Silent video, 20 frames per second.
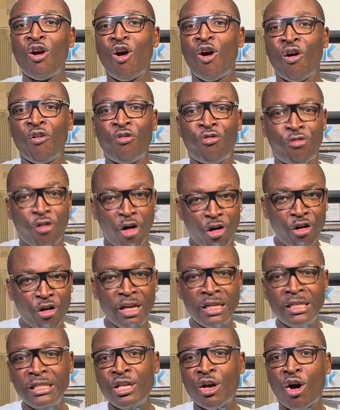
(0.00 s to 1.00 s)
of
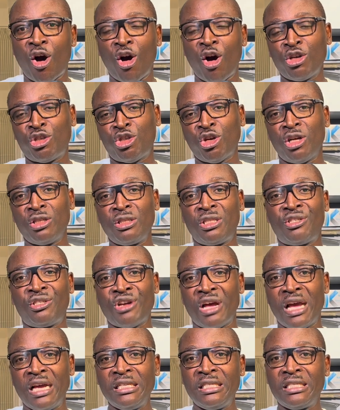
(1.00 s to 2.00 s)
following the auction
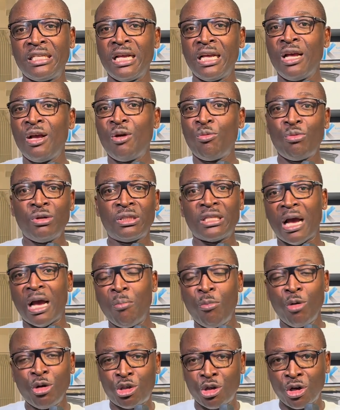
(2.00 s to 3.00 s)
trend with
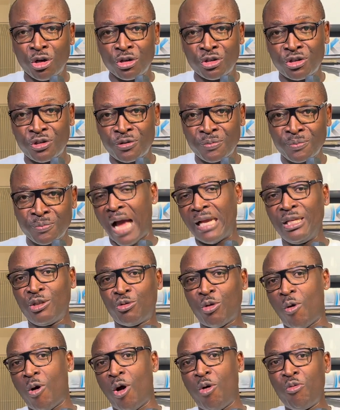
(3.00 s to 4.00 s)
emotions. This
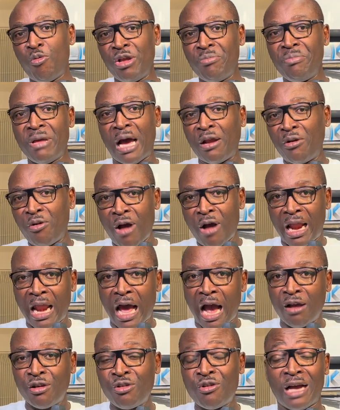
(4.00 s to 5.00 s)
one won't win me, I no go
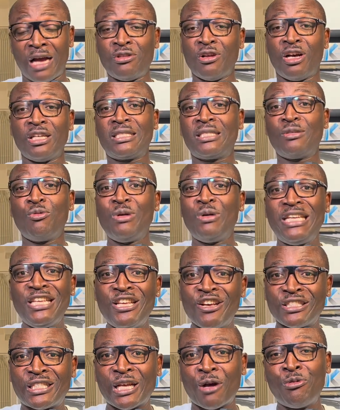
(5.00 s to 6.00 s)
allow. You are just winning
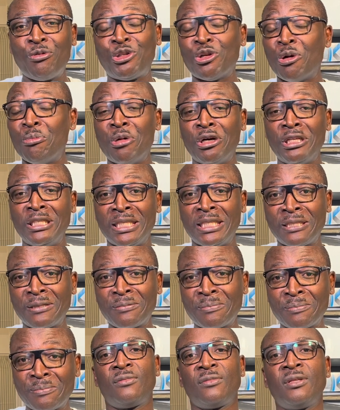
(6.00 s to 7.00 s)
yourself with your money.
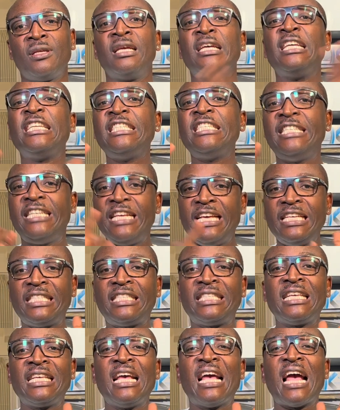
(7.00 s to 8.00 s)

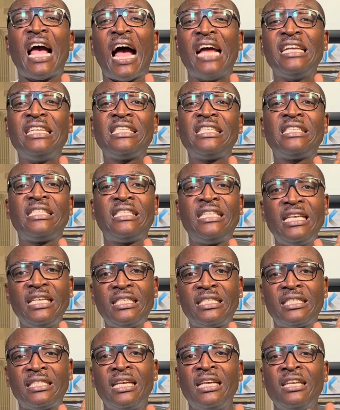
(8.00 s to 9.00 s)
These are the
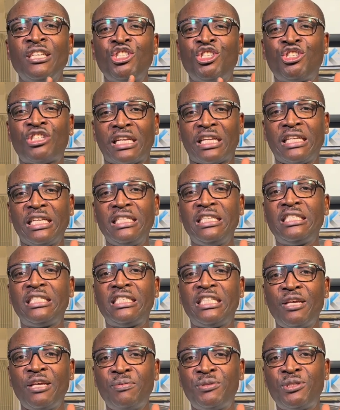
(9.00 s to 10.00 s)
6 strategic
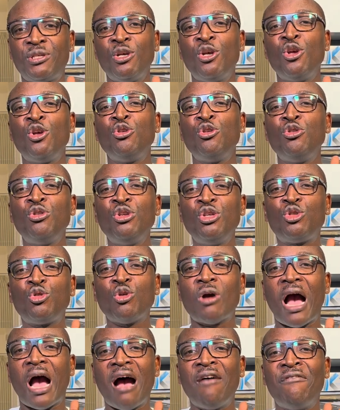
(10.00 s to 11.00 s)
tips you need
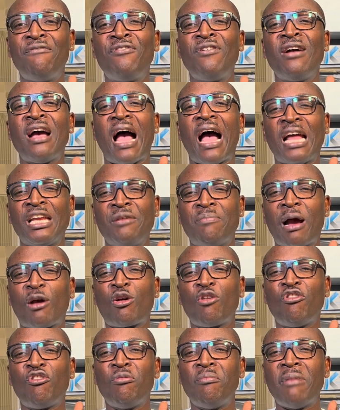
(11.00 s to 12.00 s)
to have at the
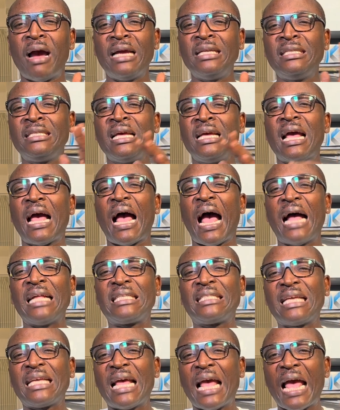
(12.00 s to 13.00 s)
back of your mind
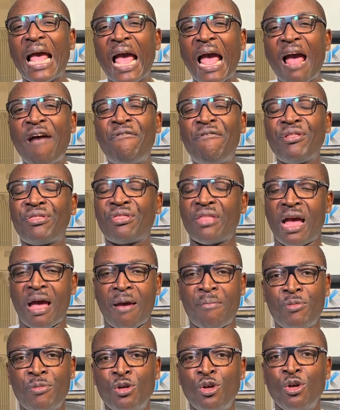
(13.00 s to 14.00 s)
at every
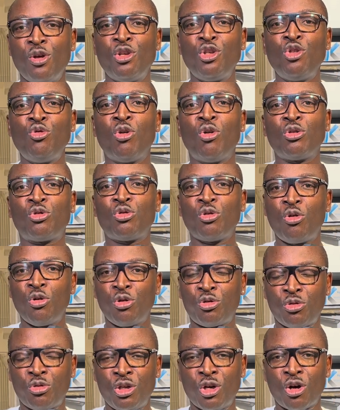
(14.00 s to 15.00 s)
time you want to
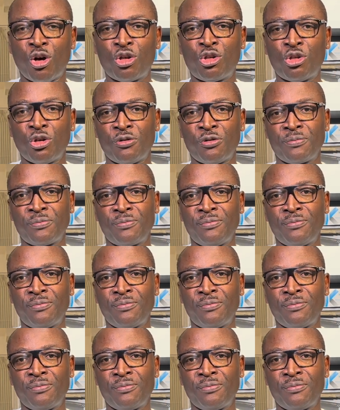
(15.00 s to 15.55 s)
go to the auction.